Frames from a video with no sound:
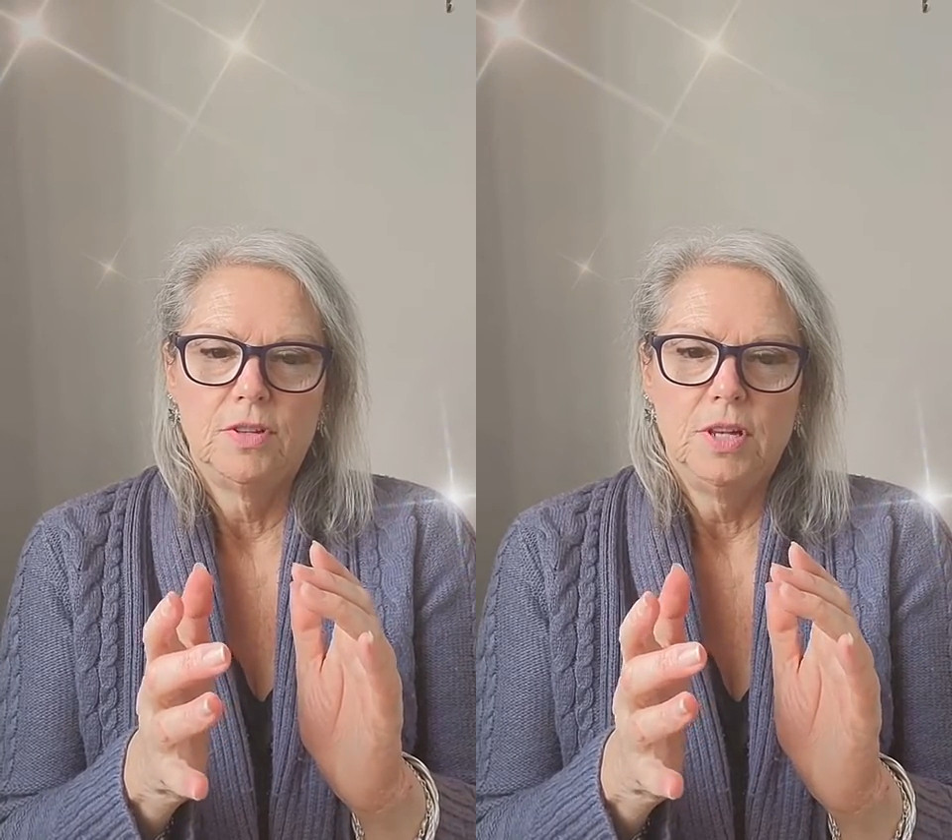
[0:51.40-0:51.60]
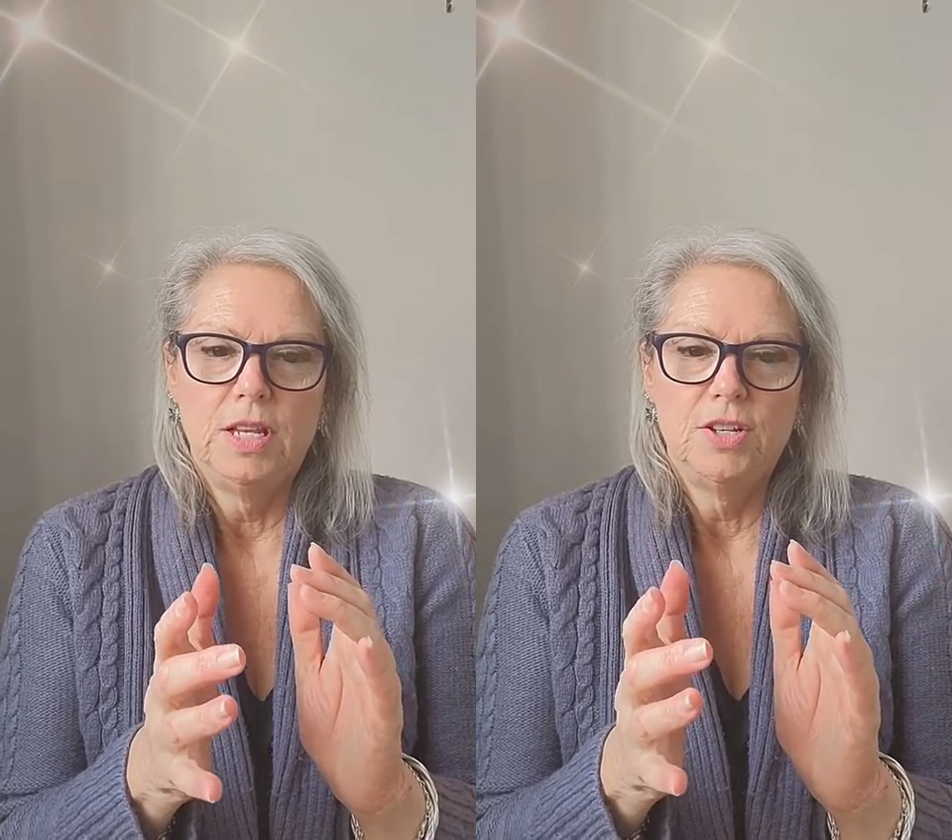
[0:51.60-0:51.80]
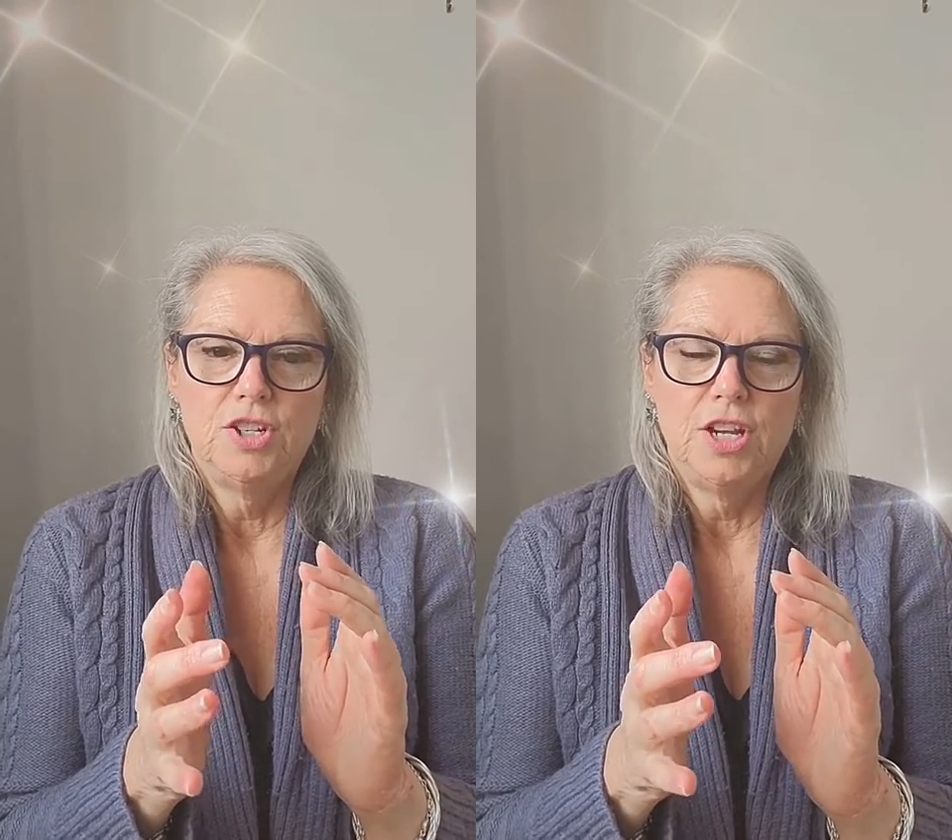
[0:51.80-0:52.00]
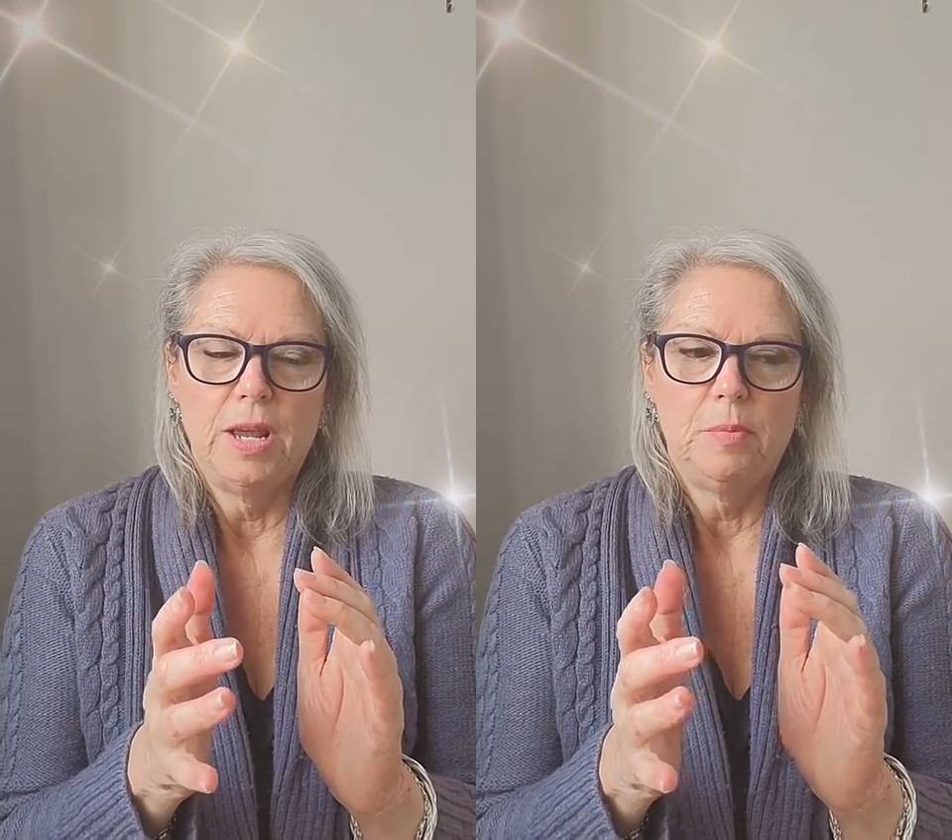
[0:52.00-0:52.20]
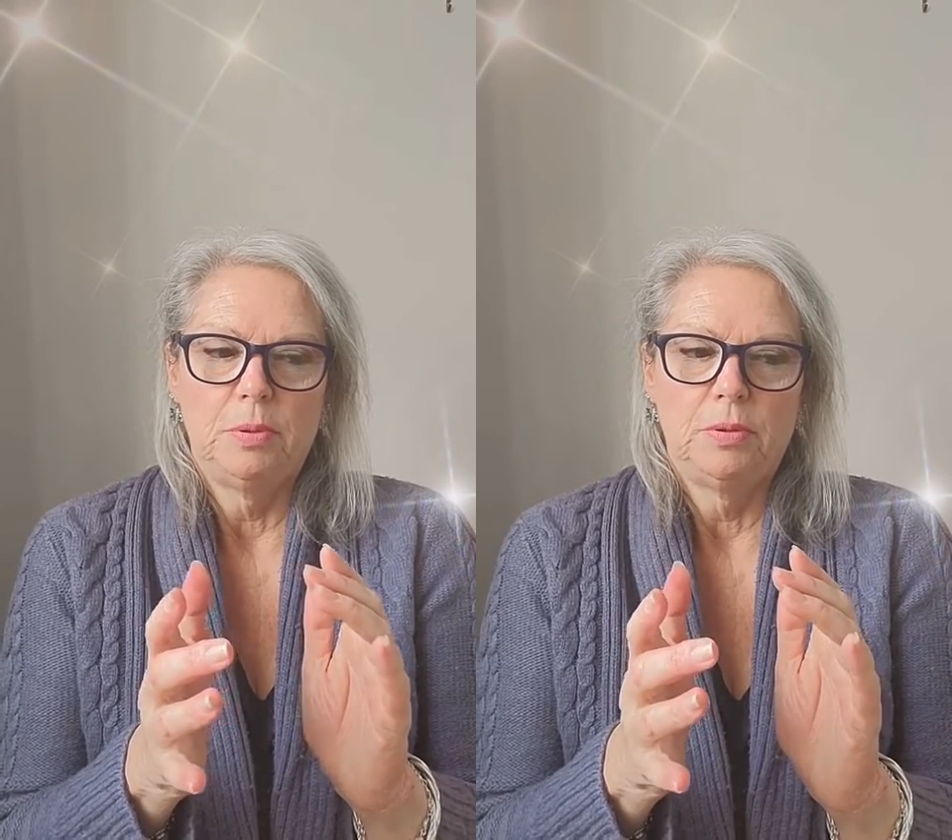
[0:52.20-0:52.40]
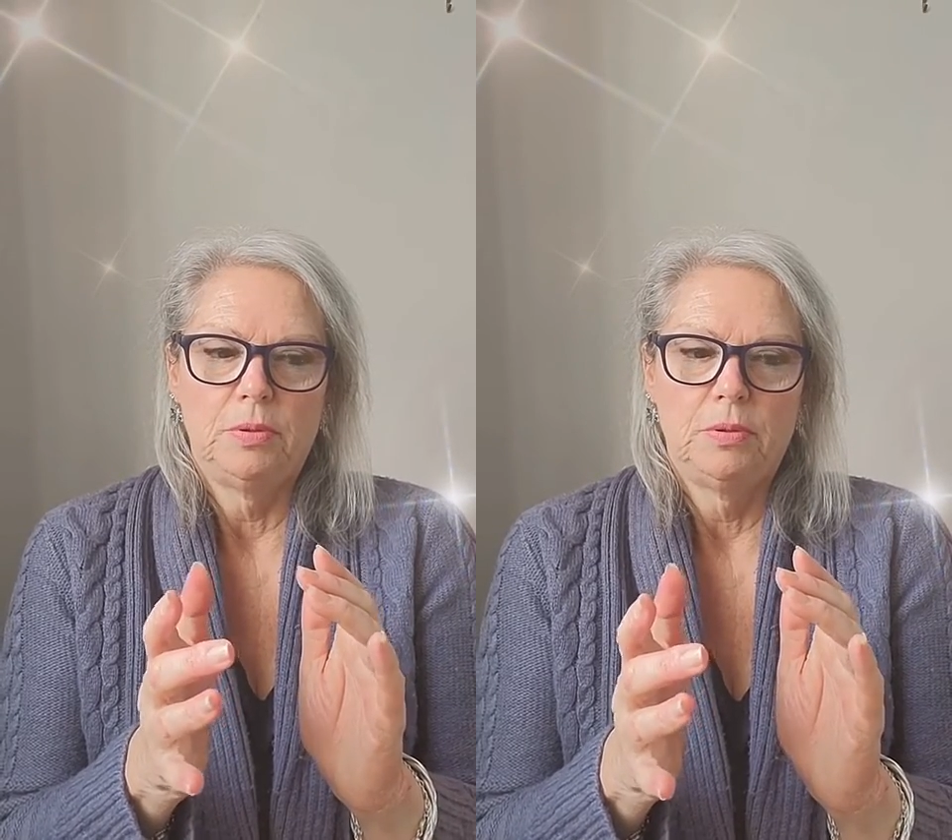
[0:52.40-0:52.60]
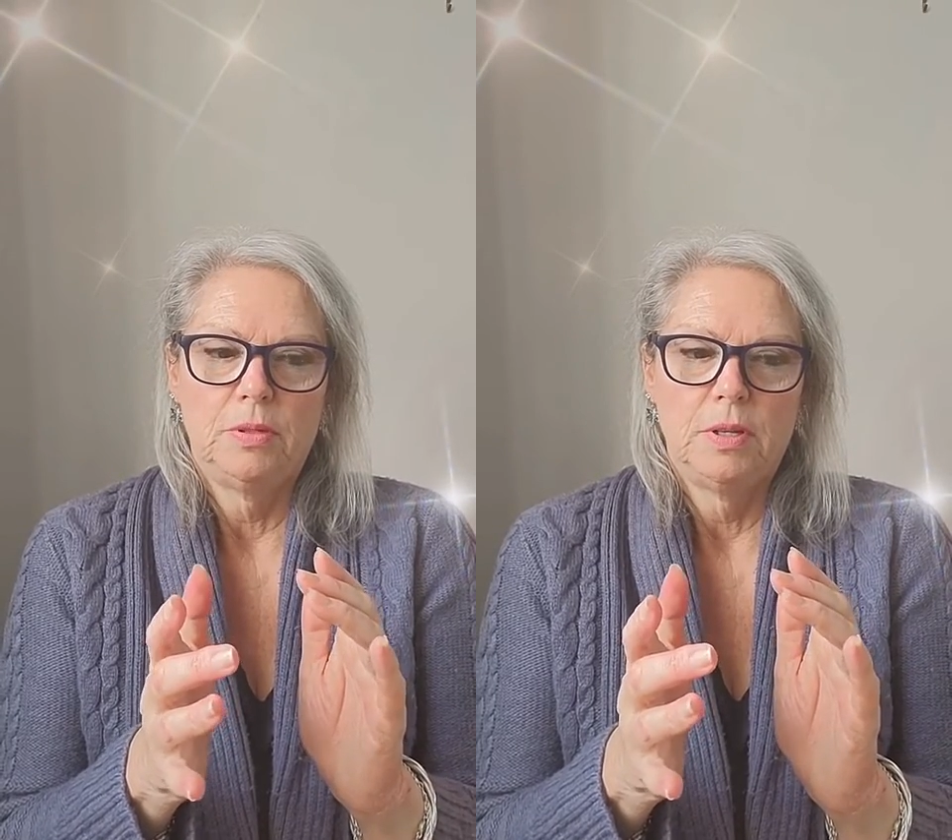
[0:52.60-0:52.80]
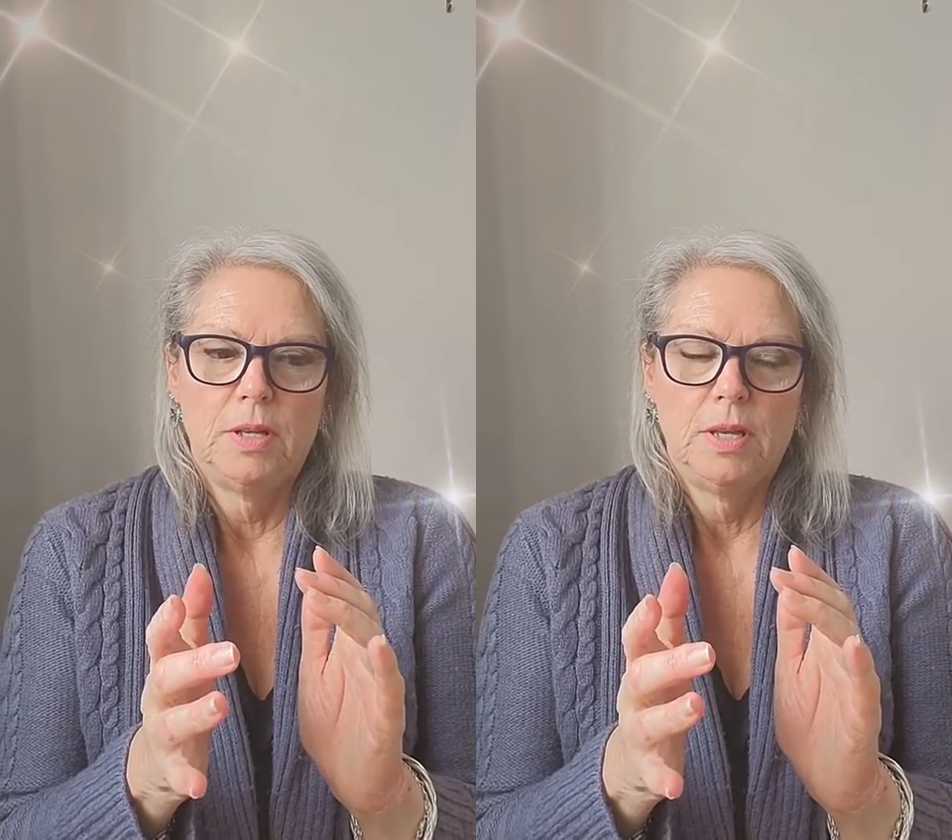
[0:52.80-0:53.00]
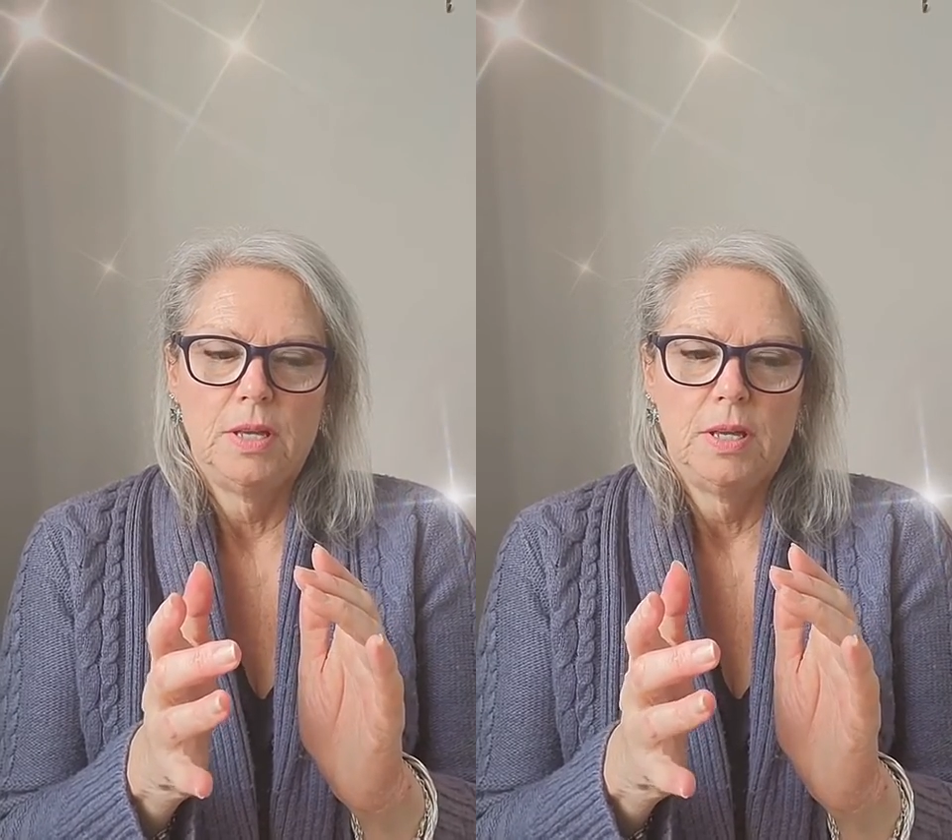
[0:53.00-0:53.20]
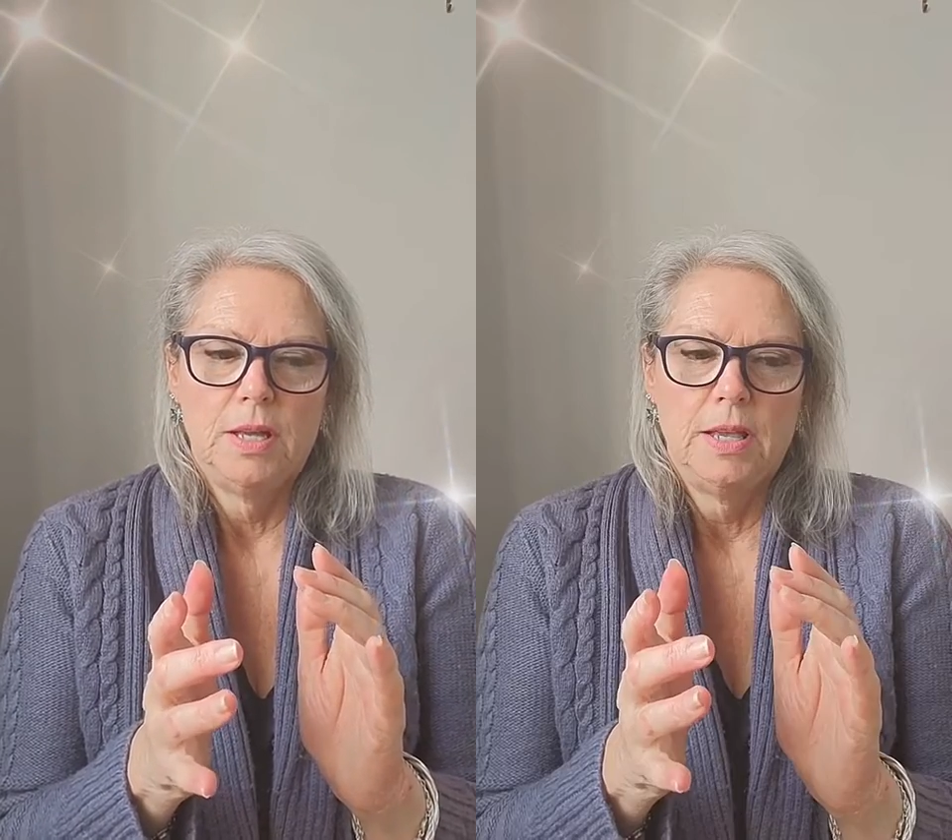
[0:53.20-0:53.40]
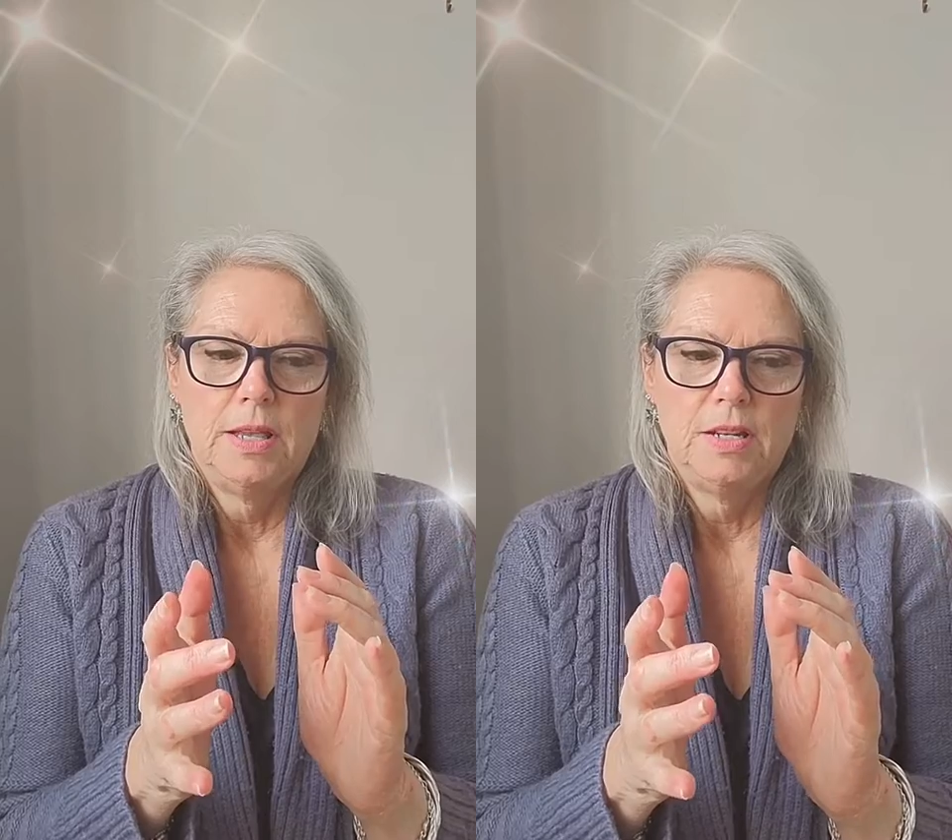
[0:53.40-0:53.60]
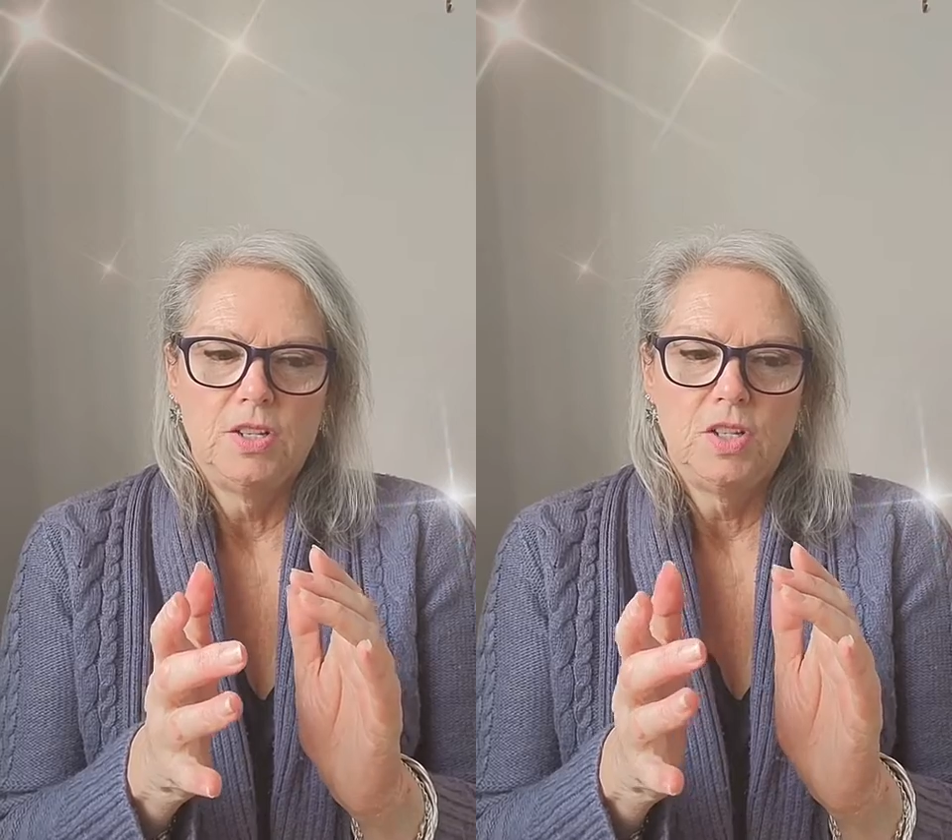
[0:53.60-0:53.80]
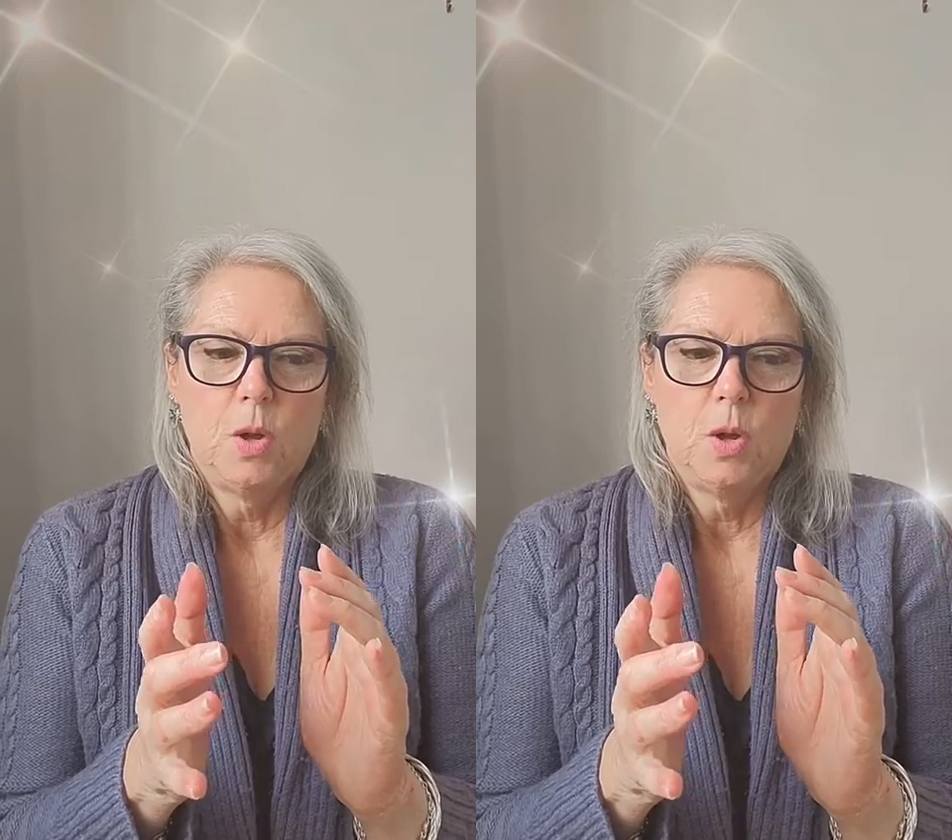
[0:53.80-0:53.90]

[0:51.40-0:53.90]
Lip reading: in a shape, just